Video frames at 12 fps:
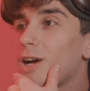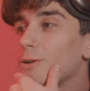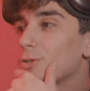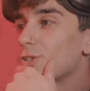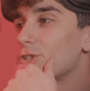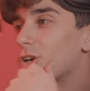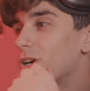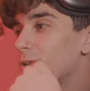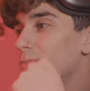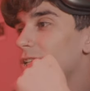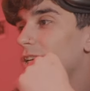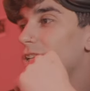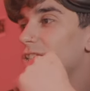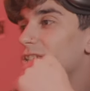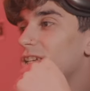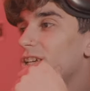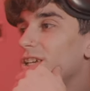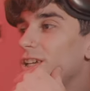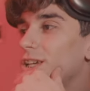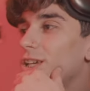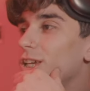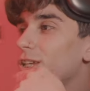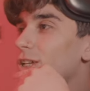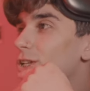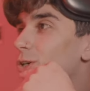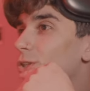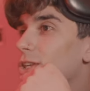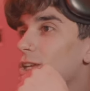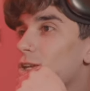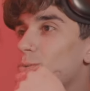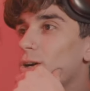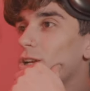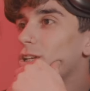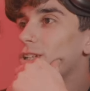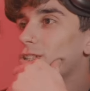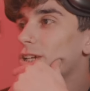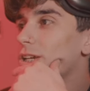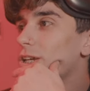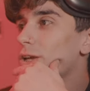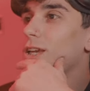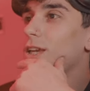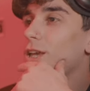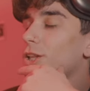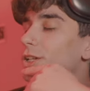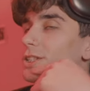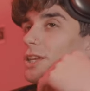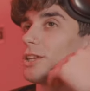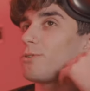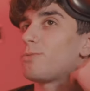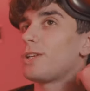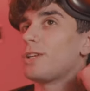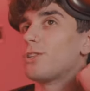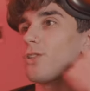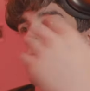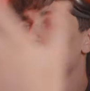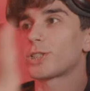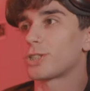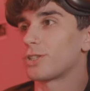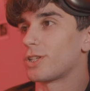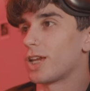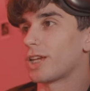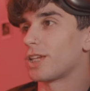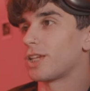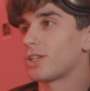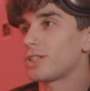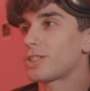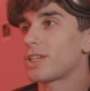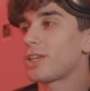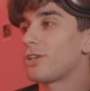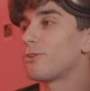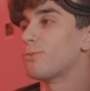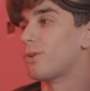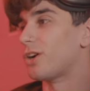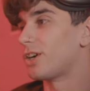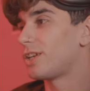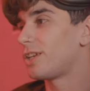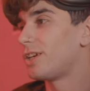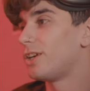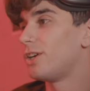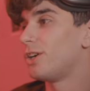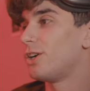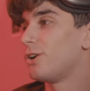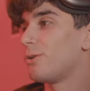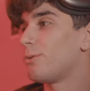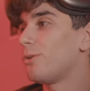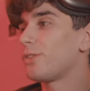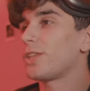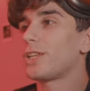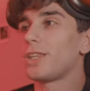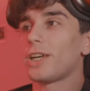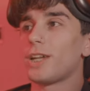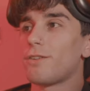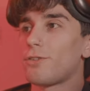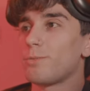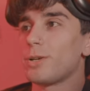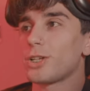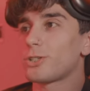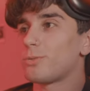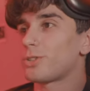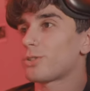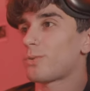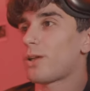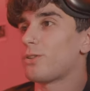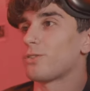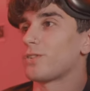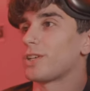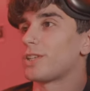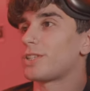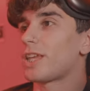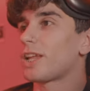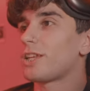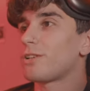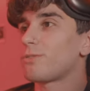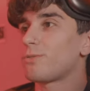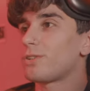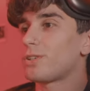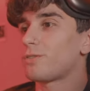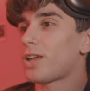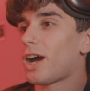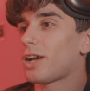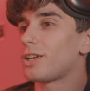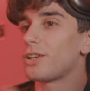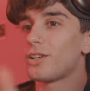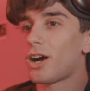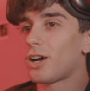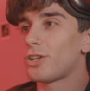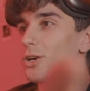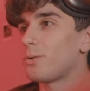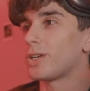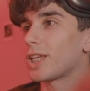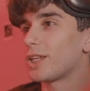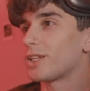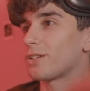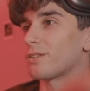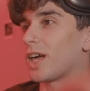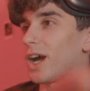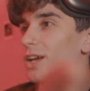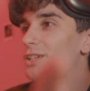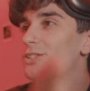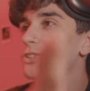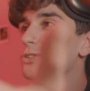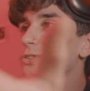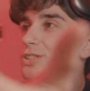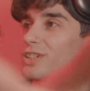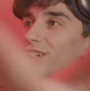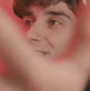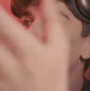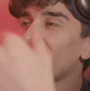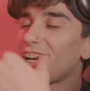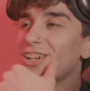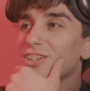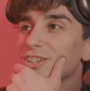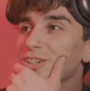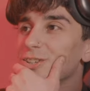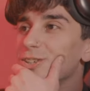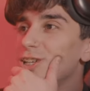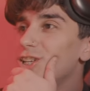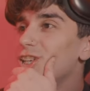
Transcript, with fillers: I were John because you know thinking about it it's like let's say we lost to the Night King let's say he won well then that information was irrelevant Danny would have died not knowing any of that so it's like I don't know